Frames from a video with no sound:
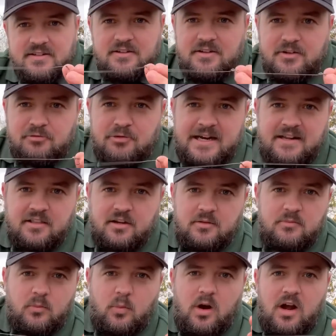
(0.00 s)
rig that
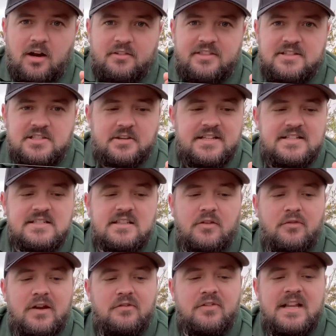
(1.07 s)
worked. So this is the
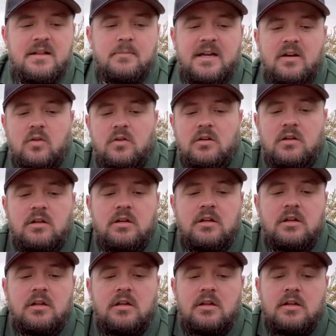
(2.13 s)
15mm
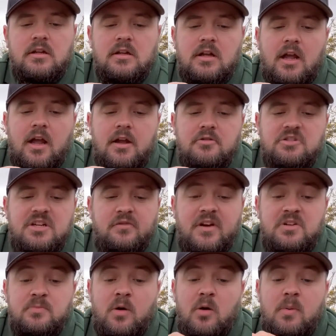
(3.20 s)
OG
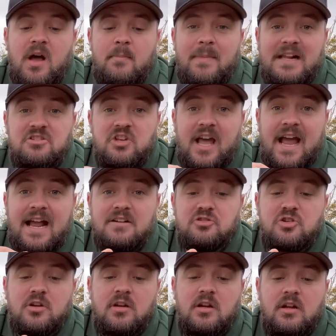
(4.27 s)
fish pop-up, match the
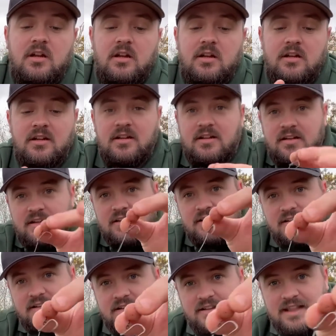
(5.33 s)
hatch.
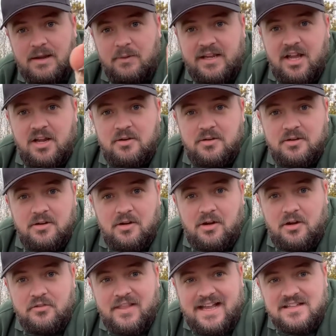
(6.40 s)
There we go,
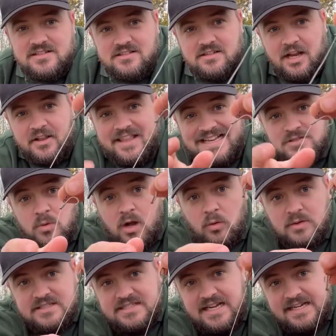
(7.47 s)
on that. And that's what I
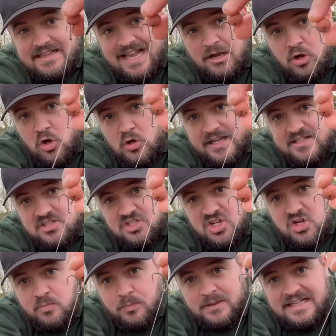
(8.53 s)
was saying, that hook is
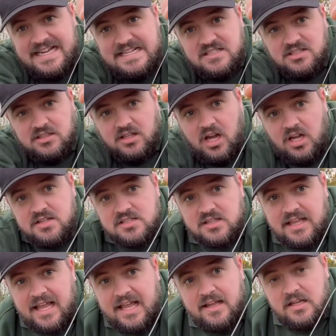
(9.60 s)
so blatant under
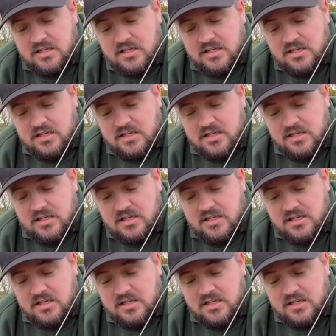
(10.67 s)
there.